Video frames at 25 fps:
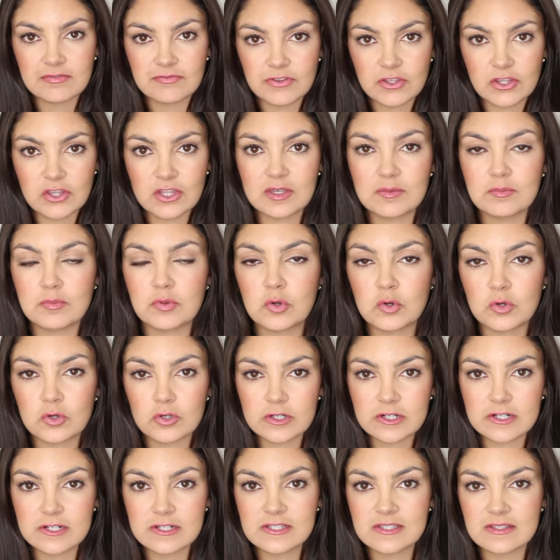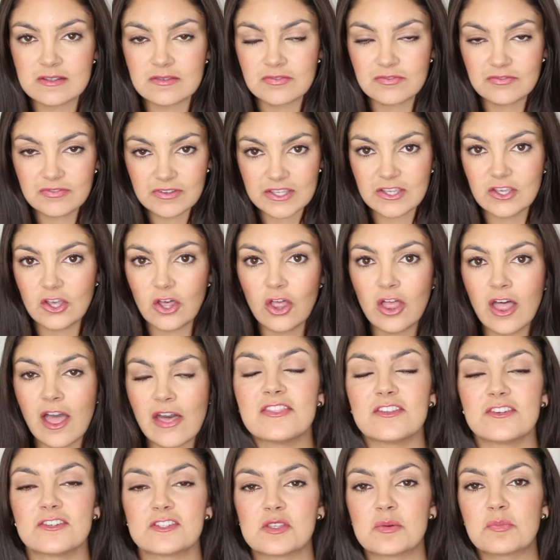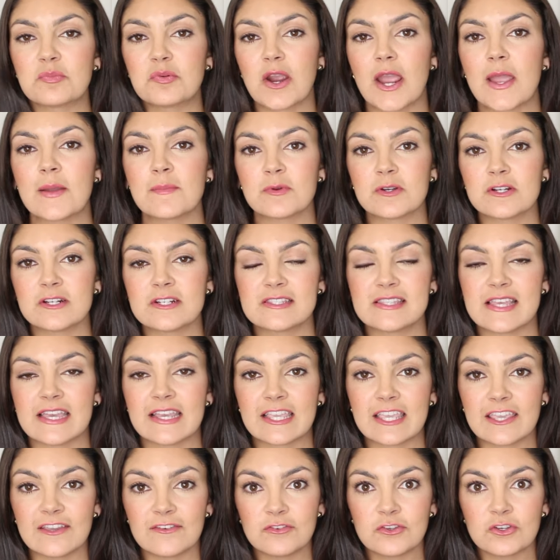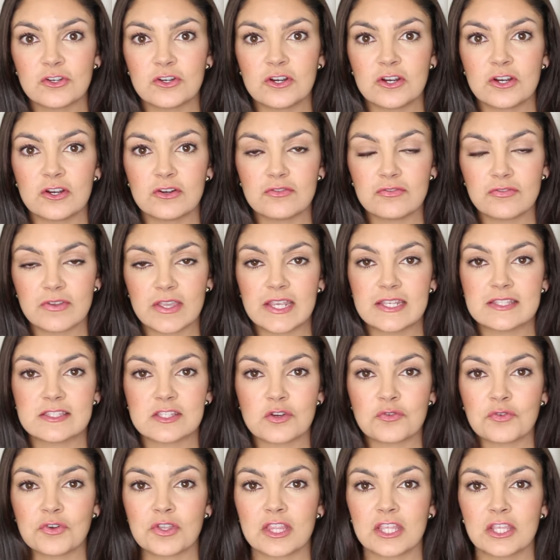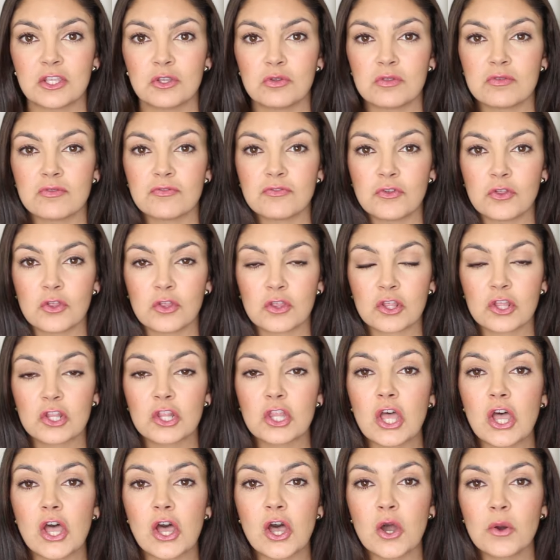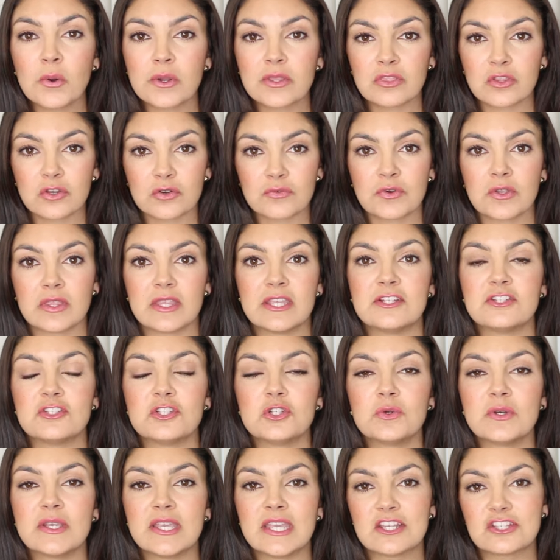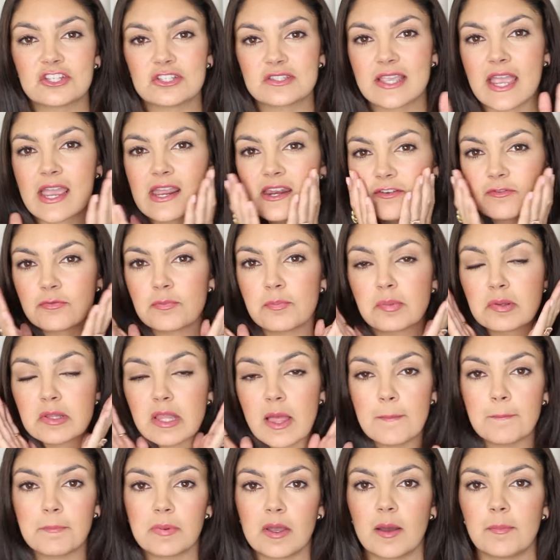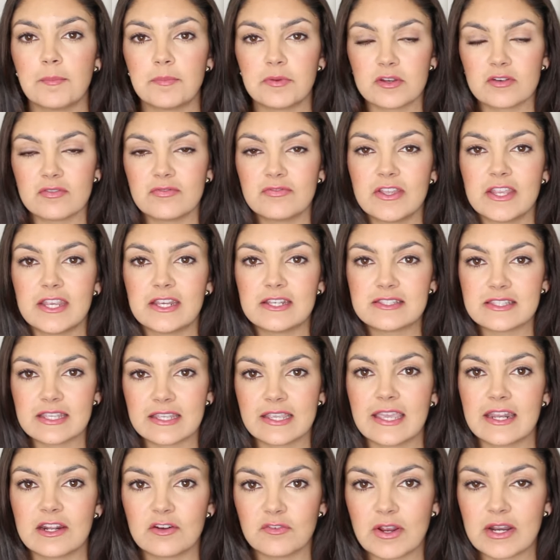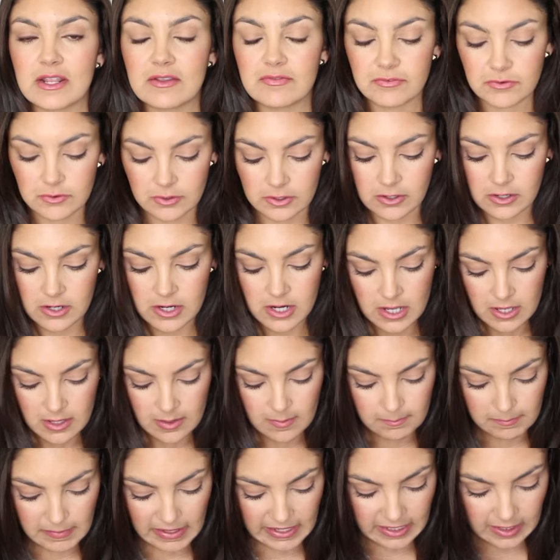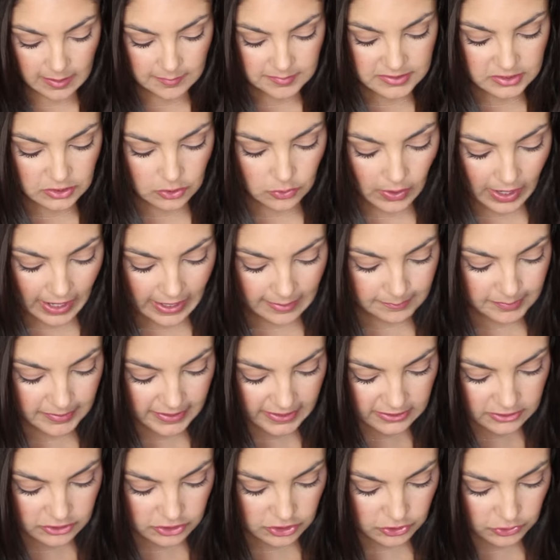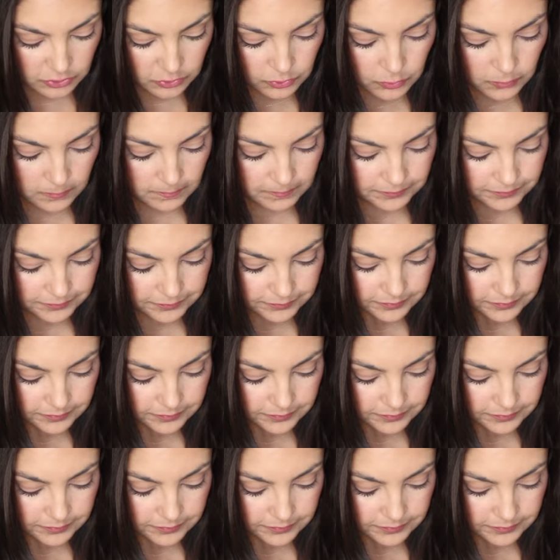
fill in pores feel. And there's the primers that give your face a really youthful glow and look really dewy and just kind of plump up your face and get it ready for makeup. So I picked two